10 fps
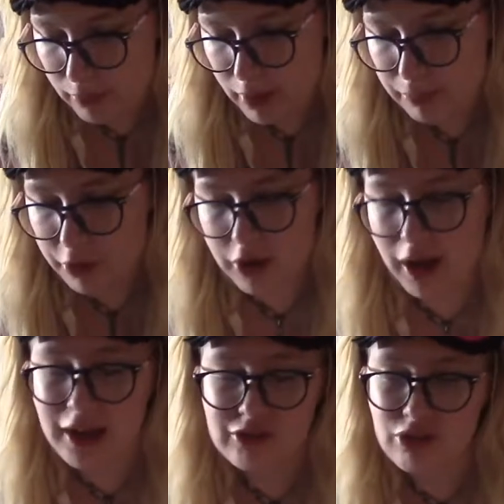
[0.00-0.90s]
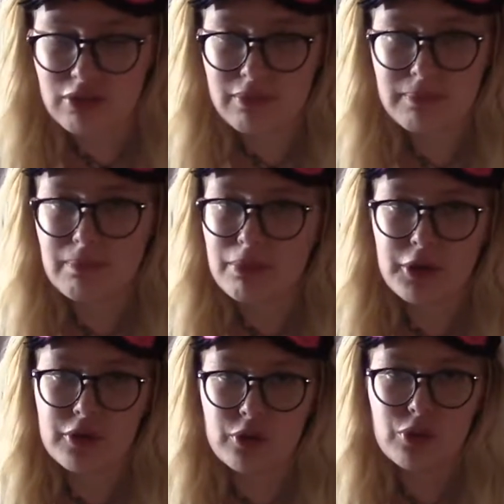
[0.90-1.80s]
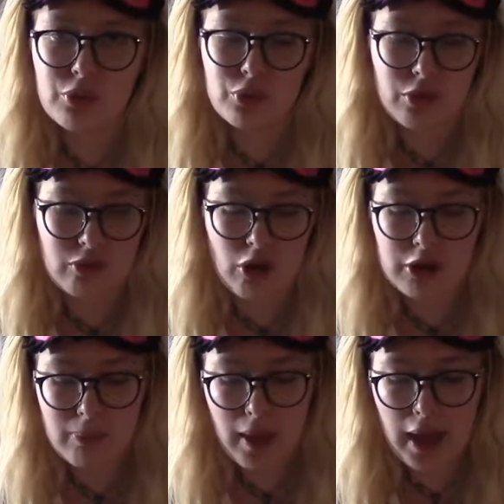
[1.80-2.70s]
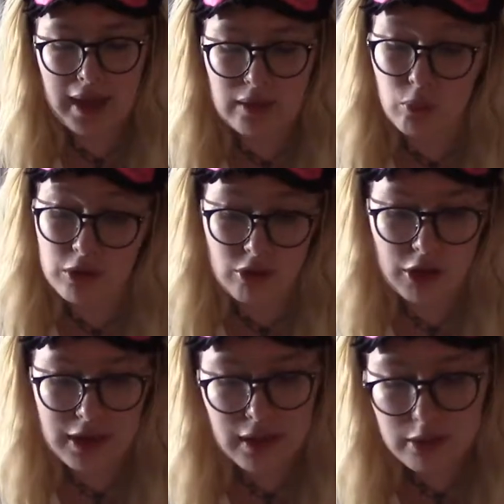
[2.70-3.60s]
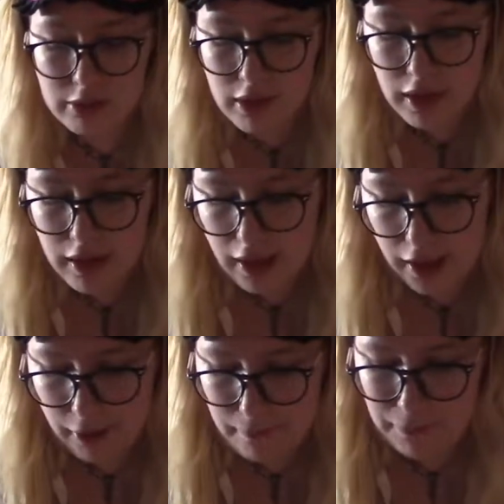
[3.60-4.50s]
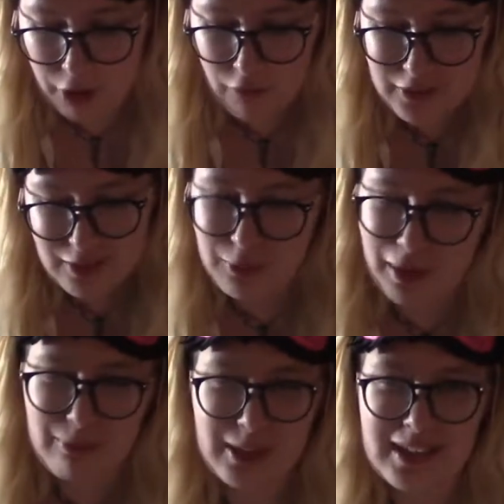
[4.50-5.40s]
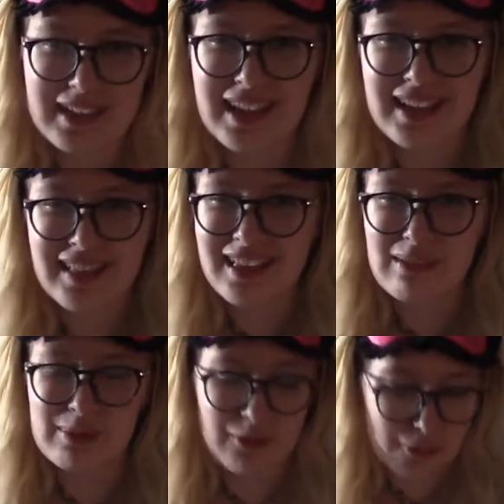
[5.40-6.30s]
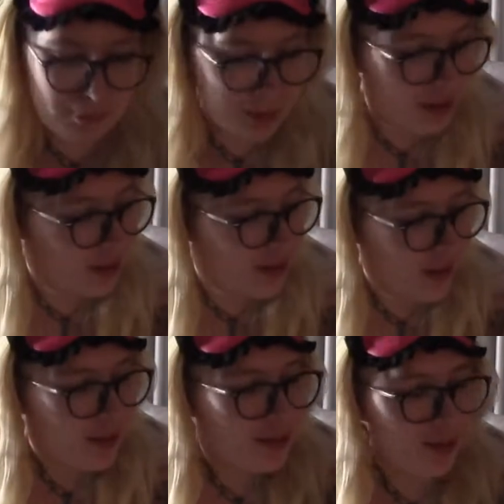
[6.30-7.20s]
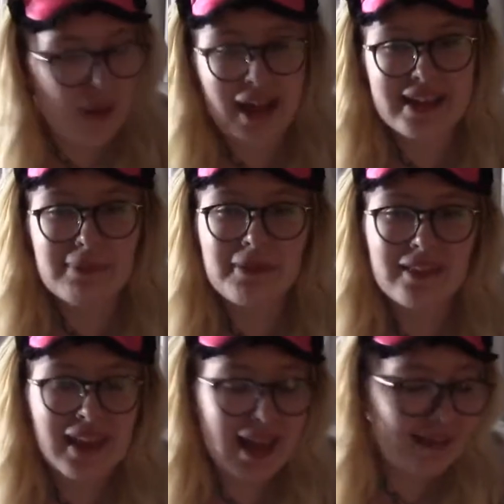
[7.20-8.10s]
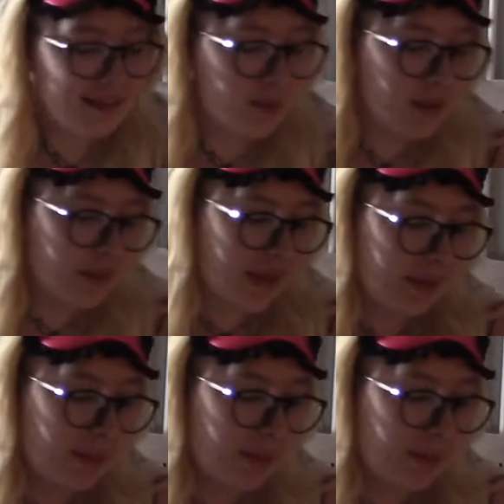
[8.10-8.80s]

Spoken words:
a book, I just put who the song is by and what song it is. But obviously when I'm reading, it's going to be from books. So I keep this handy with a